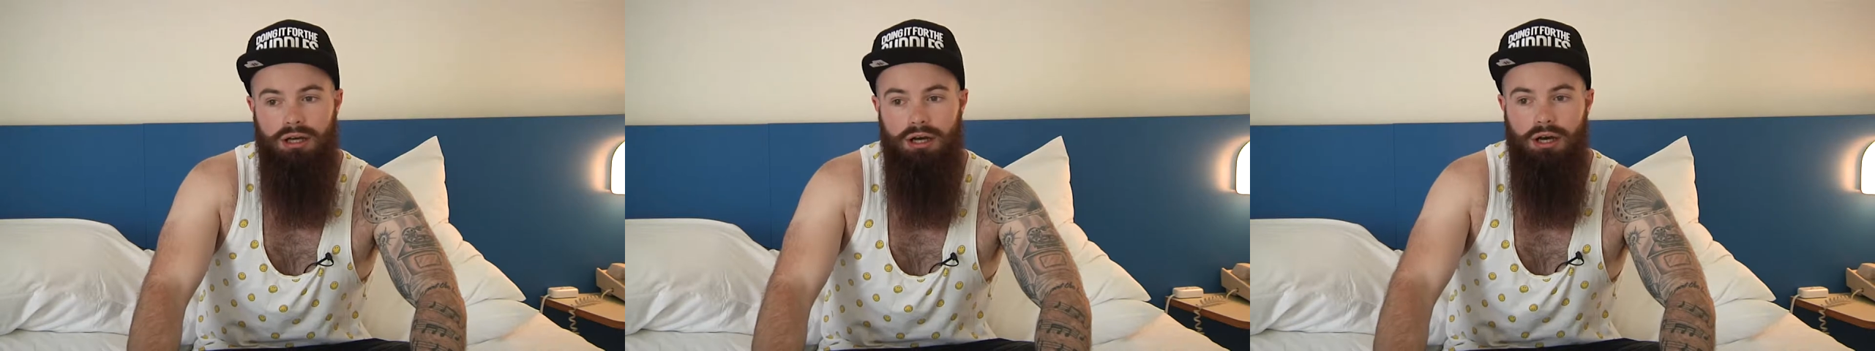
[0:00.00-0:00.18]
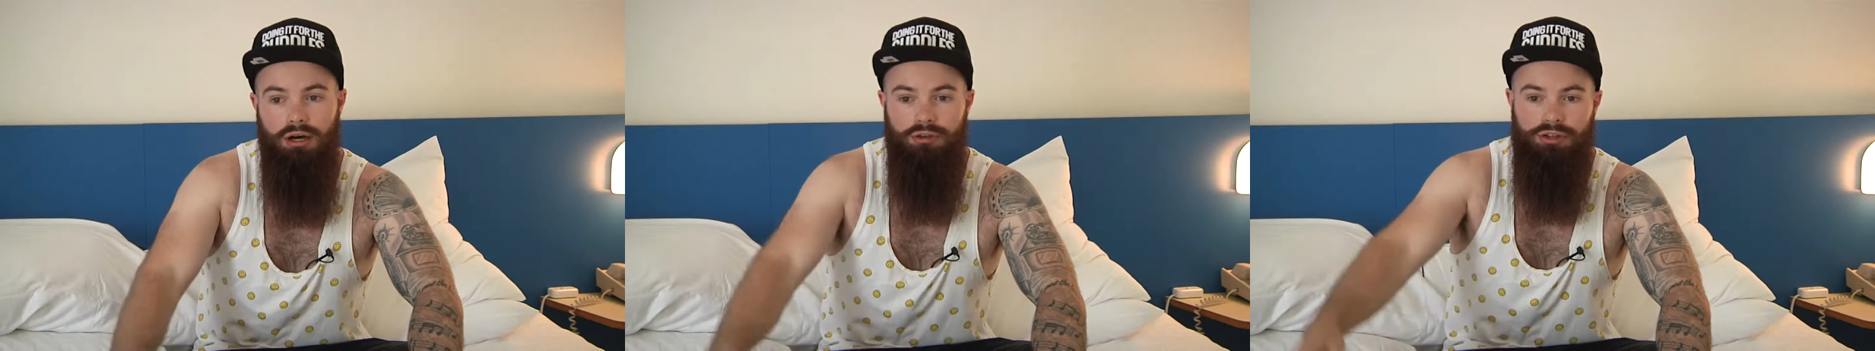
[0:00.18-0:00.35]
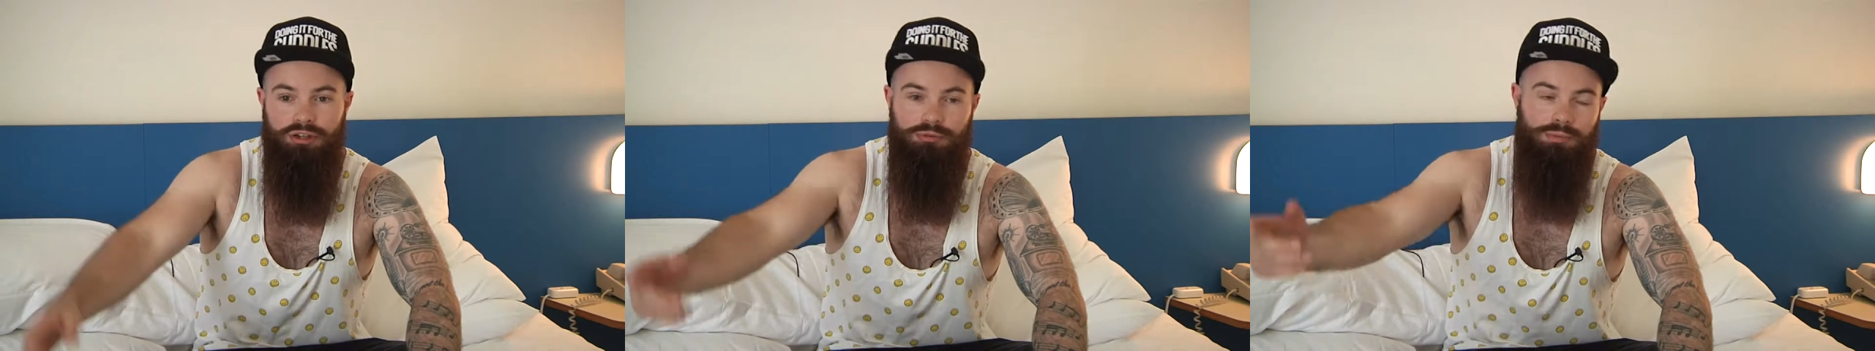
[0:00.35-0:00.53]

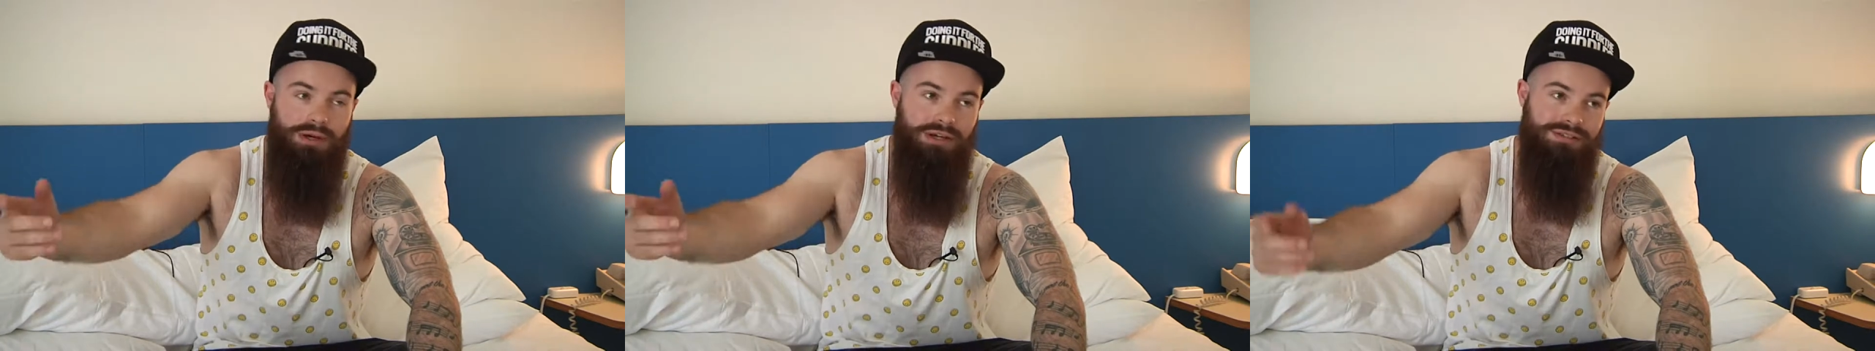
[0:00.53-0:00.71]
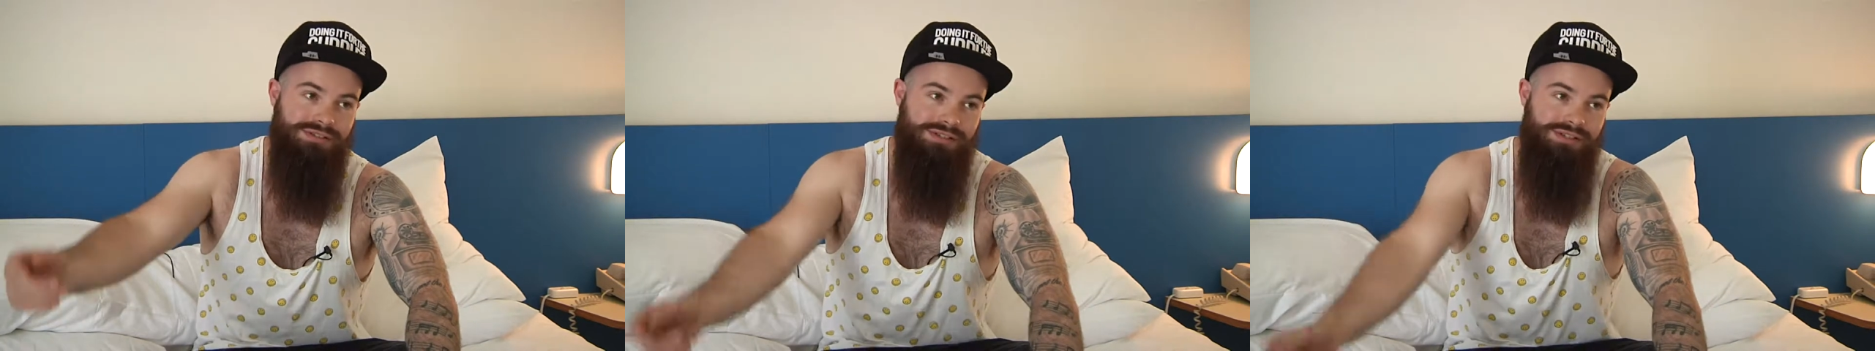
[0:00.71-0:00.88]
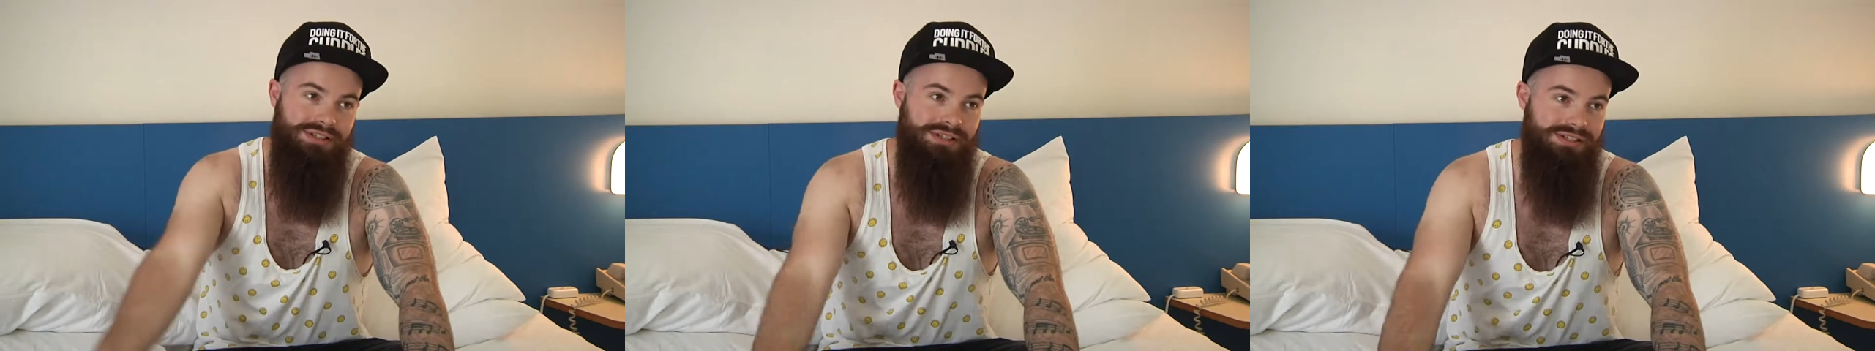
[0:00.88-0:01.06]
oh, this
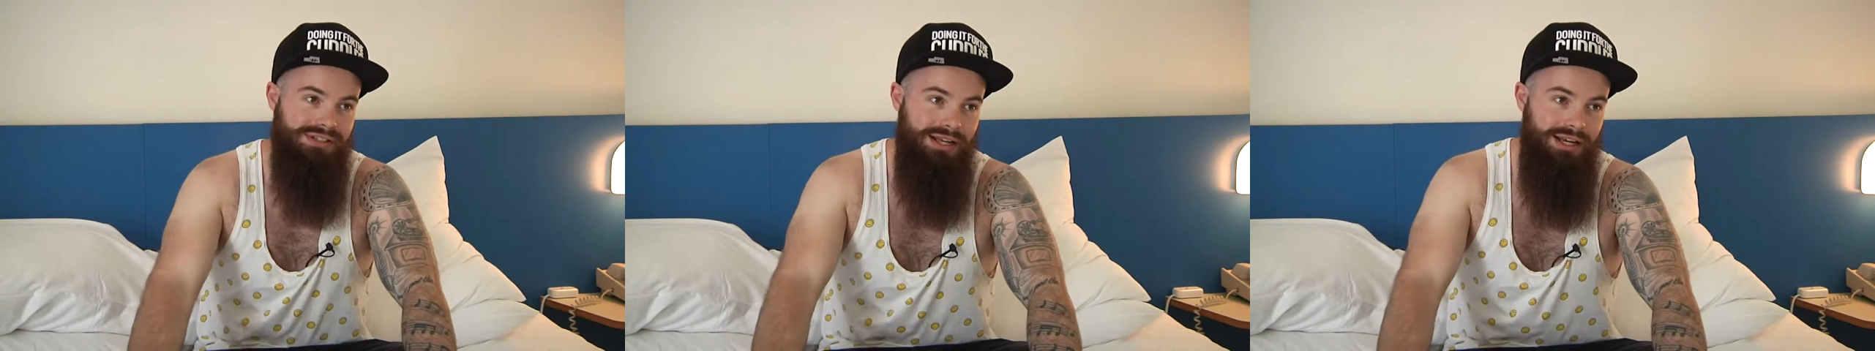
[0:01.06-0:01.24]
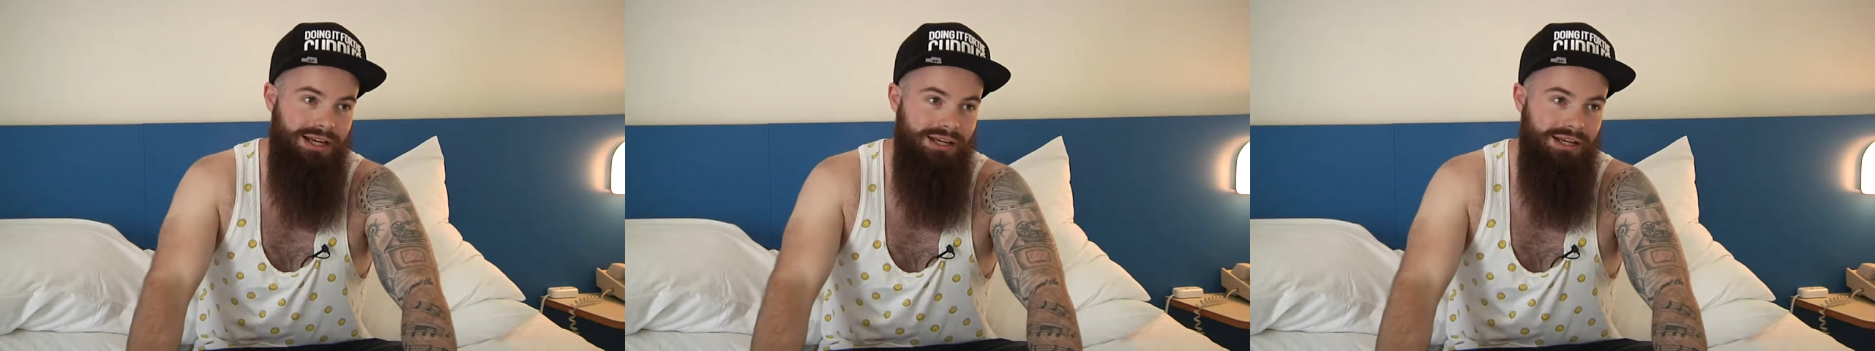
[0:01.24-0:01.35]
person's gonna sell